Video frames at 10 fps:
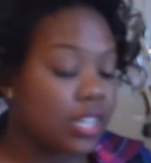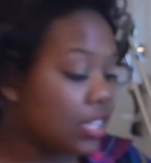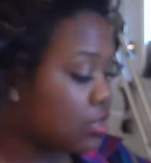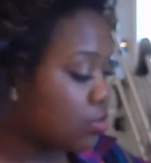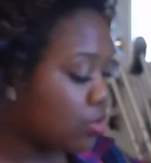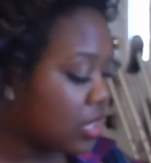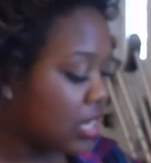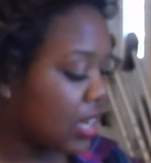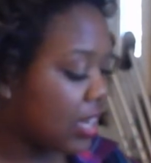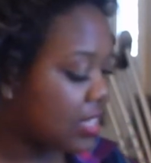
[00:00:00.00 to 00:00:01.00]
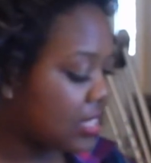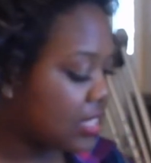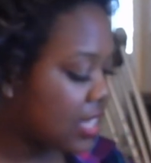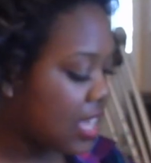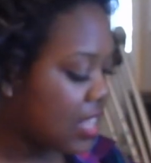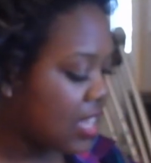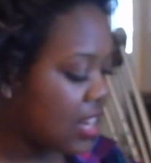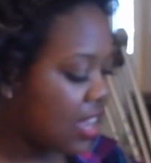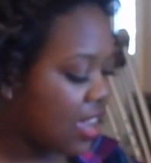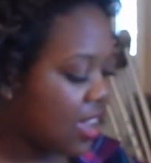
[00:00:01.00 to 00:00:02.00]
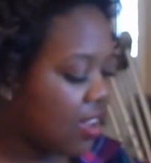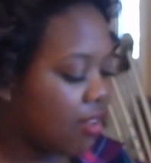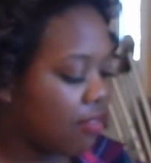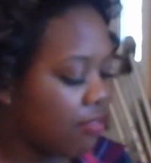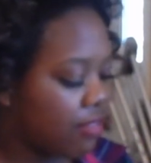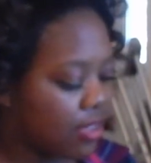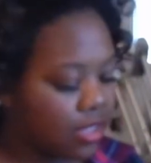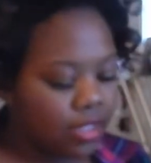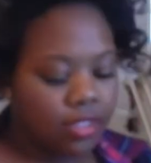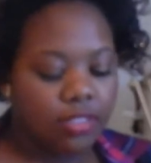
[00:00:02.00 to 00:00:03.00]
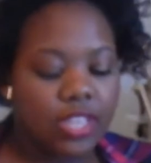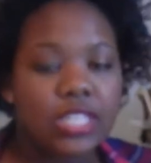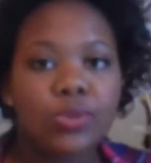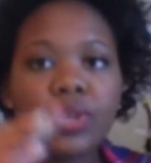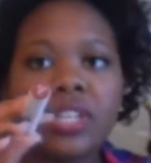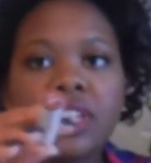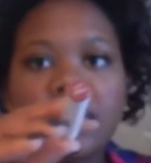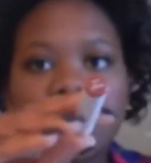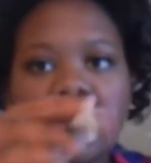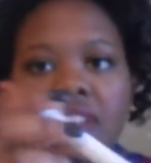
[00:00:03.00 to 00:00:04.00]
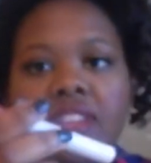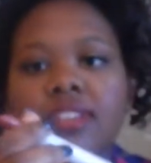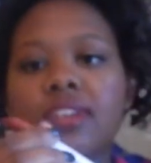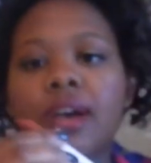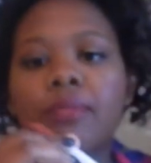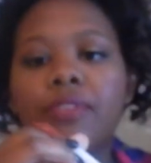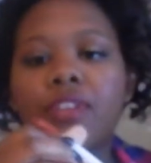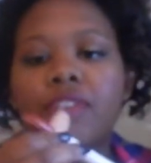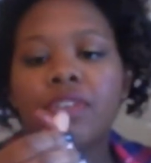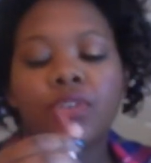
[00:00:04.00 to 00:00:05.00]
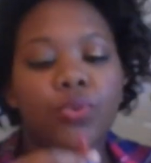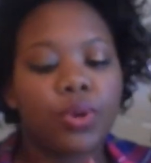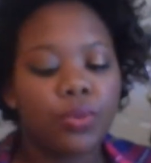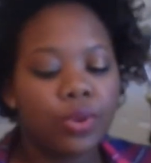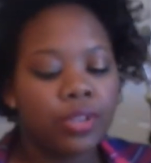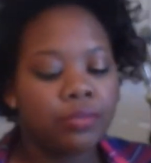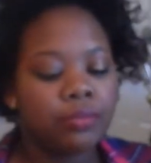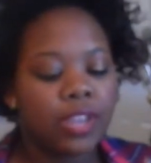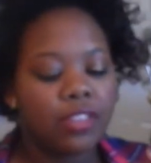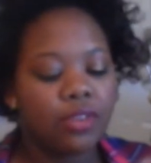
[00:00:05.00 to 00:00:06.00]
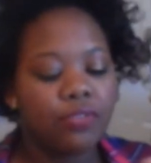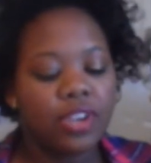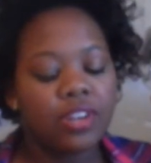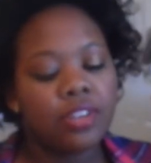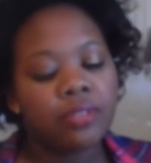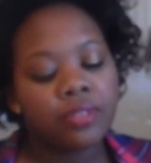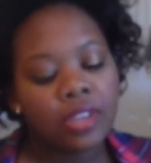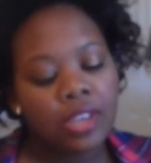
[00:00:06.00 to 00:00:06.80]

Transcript: Like it's really nice. And then I have this one and the top fell off. I don't know where it went. I have to go find it.